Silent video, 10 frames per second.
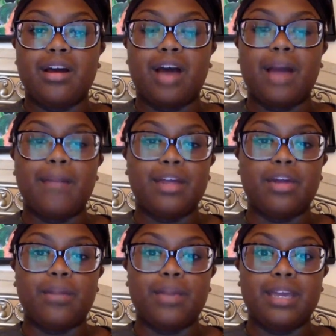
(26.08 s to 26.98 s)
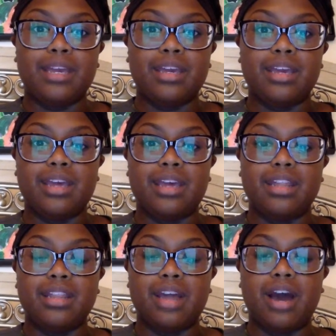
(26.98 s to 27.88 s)
I plan on being
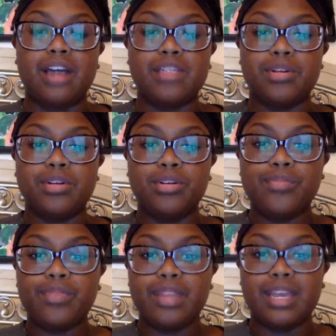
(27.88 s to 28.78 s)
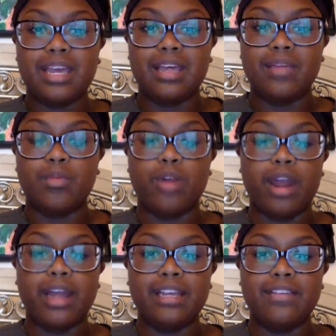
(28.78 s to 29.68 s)
in the hospital and where
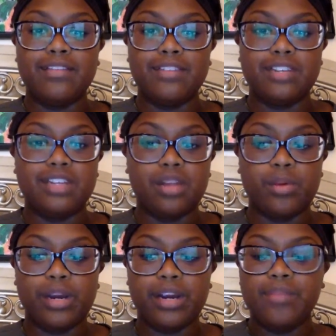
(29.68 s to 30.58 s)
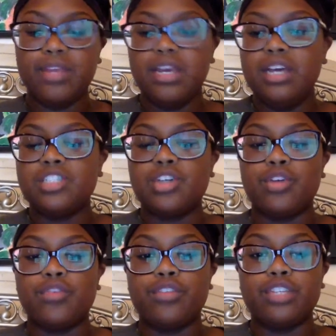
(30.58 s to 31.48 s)
I live in Delaware. So
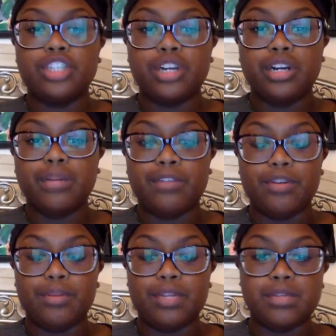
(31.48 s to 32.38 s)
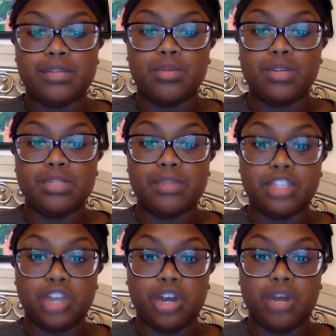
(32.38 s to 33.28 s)
for this year, my field placement was my
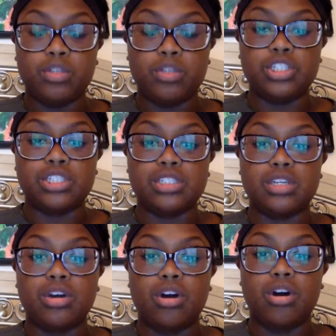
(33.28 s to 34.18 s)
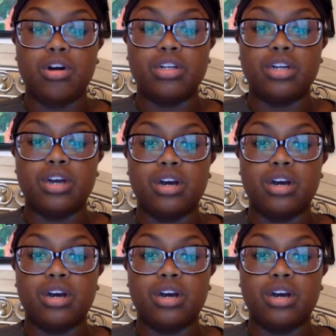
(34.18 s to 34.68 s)
job, which is called